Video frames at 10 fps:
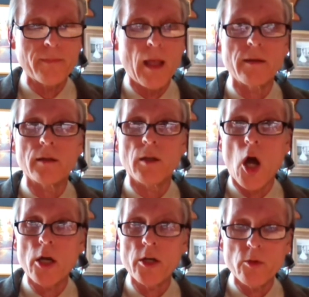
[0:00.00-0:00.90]
And the
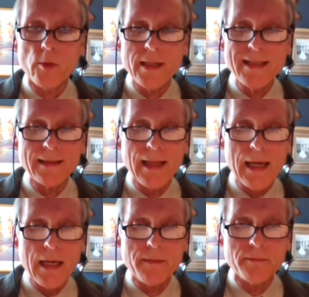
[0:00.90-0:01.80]
longer we
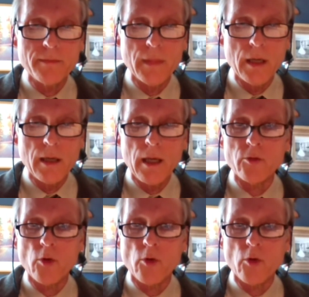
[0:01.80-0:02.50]
delay in